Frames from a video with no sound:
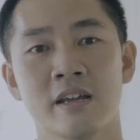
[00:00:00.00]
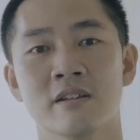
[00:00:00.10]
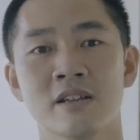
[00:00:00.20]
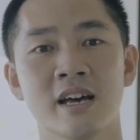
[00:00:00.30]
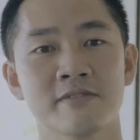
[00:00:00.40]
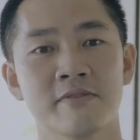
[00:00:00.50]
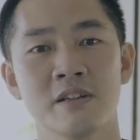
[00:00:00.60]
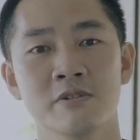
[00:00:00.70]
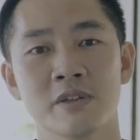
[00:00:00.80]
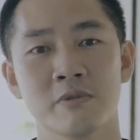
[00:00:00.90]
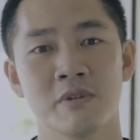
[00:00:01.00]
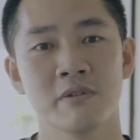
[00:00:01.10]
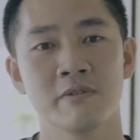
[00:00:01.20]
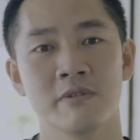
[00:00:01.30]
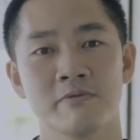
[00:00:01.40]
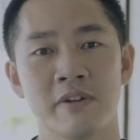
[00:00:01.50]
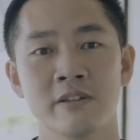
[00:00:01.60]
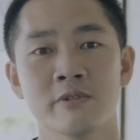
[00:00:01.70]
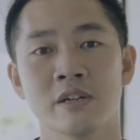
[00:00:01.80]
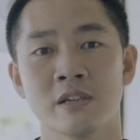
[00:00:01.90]
And the last value that we
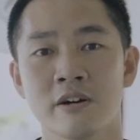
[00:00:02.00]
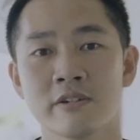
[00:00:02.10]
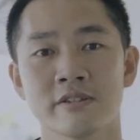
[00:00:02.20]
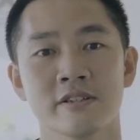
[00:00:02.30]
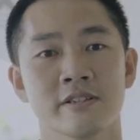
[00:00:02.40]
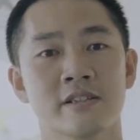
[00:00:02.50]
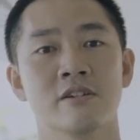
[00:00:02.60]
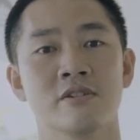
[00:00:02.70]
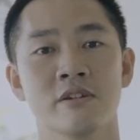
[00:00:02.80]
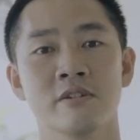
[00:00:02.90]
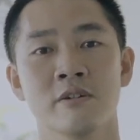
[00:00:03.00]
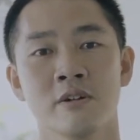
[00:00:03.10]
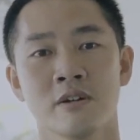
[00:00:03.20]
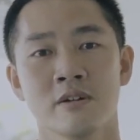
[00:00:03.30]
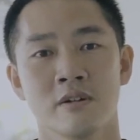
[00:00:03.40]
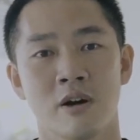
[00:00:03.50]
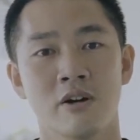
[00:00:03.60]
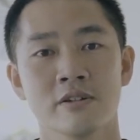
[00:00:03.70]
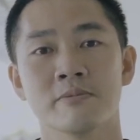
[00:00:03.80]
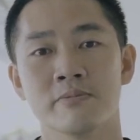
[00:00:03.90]
value a lot is actually
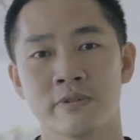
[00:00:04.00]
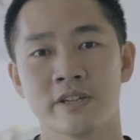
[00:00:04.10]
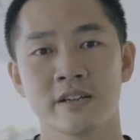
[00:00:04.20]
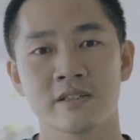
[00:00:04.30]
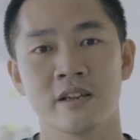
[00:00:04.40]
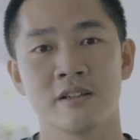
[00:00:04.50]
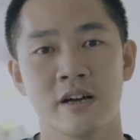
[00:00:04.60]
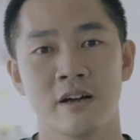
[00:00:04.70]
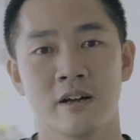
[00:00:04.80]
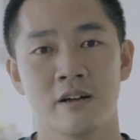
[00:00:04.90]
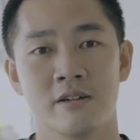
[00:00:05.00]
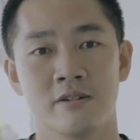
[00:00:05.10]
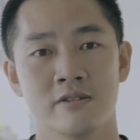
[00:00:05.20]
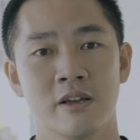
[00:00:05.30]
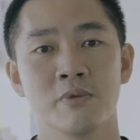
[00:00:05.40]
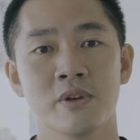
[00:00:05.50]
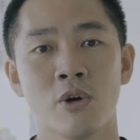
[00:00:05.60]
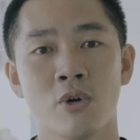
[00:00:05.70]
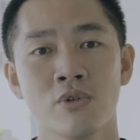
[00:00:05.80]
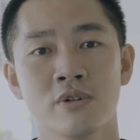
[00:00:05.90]
all the products that we
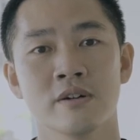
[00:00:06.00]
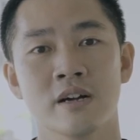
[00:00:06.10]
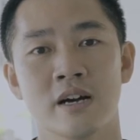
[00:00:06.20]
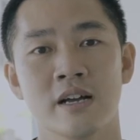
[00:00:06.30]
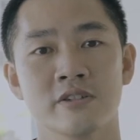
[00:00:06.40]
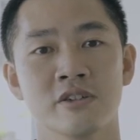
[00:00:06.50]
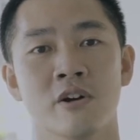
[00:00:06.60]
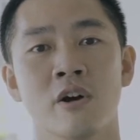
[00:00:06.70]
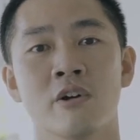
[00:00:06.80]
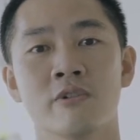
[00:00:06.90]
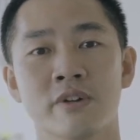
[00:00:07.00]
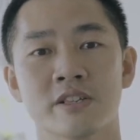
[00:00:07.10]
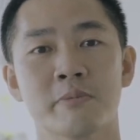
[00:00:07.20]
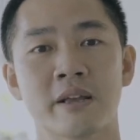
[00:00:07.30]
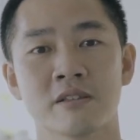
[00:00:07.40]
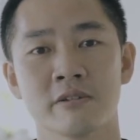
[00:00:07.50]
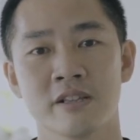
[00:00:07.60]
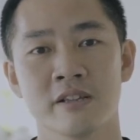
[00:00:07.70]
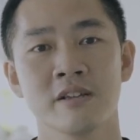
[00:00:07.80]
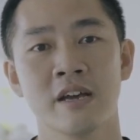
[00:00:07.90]
hold are actually all
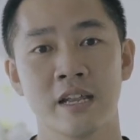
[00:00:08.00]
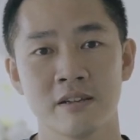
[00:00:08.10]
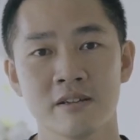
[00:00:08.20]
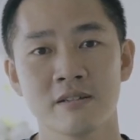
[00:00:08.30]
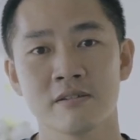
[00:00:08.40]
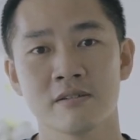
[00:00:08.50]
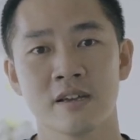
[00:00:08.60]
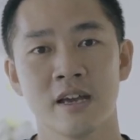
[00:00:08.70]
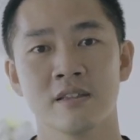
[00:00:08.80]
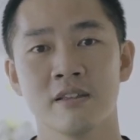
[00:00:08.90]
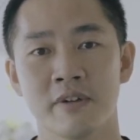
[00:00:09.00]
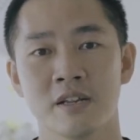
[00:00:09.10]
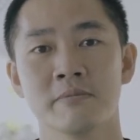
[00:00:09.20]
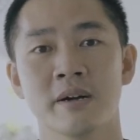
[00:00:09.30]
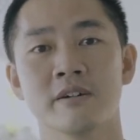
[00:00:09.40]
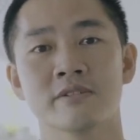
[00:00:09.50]
respectively handled and developed by